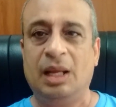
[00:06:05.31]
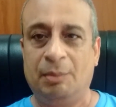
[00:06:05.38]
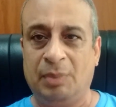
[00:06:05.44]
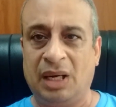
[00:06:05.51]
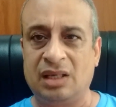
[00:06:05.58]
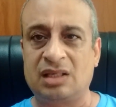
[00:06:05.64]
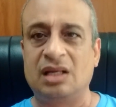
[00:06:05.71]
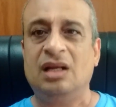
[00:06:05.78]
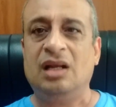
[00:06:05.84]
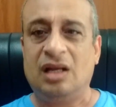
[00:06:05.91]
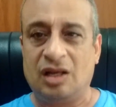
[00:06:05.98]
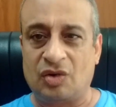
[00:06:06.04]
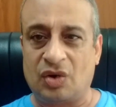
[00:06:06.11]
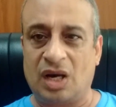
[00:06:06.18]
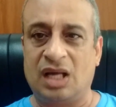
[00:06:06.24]
But
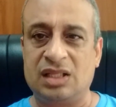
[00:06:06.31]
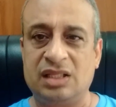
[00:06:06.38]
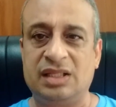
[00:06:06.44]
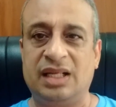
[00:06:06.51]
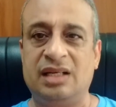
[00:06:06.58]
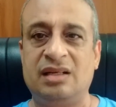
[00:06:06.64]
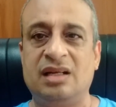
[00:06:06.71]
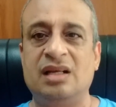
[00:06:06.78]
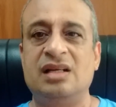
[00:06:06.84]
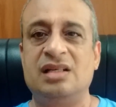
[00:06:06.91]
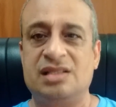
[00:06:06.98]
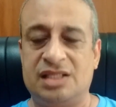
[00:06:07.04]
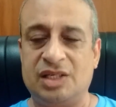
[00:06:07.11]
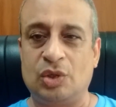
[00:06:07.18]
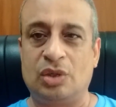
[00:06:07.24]
rather than
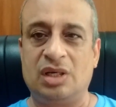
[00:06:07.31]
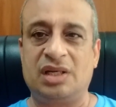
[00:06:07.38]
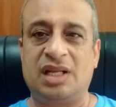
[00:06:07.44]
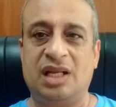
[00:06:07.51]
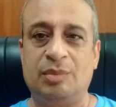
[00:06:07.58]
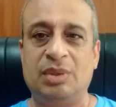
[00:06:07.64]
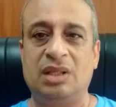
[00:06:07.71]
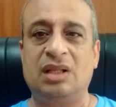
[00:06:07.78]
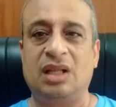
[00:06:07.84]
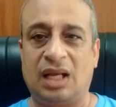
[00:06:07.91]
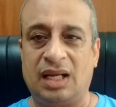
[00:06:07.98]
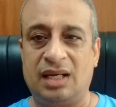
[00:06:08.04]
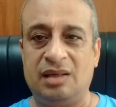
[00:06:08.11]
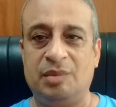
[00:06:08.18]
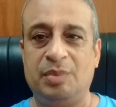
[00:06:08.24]
sit on a table
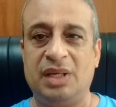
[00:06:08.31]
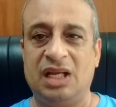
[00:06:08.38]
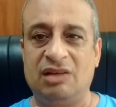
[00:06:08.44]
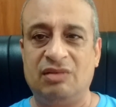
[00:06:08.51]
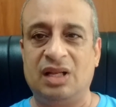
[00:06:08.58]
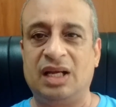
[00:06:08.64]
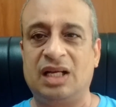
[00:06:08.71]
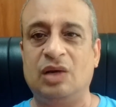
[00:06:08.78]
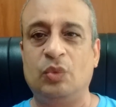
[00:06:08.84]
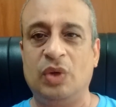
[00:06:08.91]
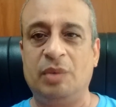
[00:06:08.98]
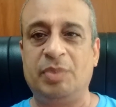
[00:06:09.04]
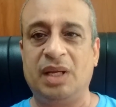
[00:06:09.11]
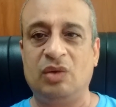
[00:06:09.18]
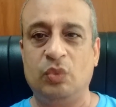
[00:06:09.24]
and behave like a
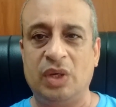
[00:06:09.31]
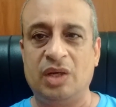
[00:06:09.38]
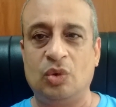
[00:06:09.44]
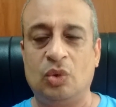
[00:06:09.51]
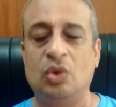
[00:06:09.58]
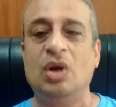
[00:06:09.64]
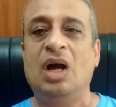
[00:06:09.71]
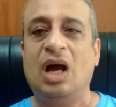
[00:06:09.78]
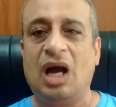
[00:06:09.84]
weeping widow,